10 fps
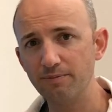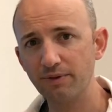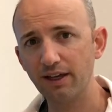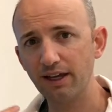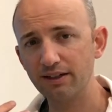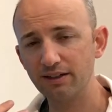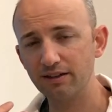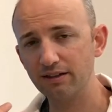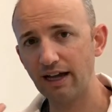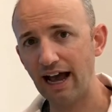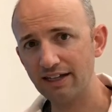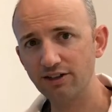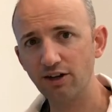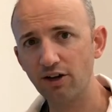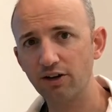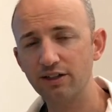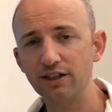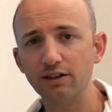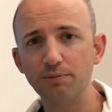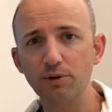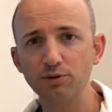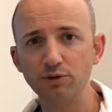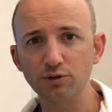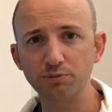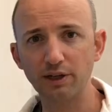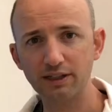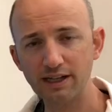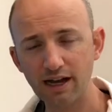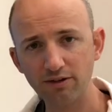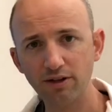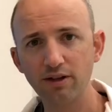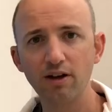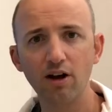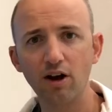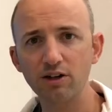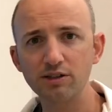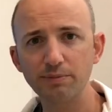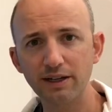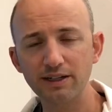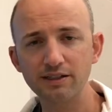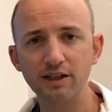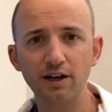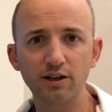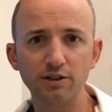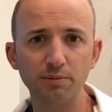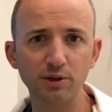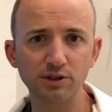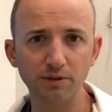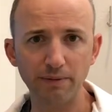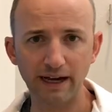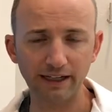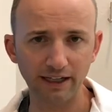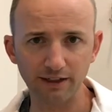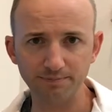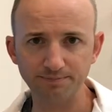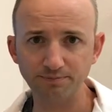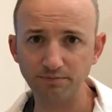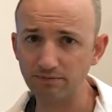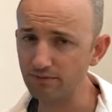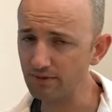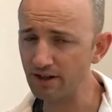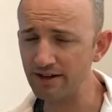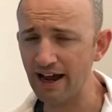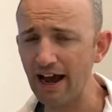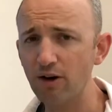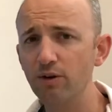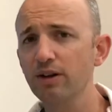get acid on our teeth that pulls those bricks out, our spit is there to push them back in. Now,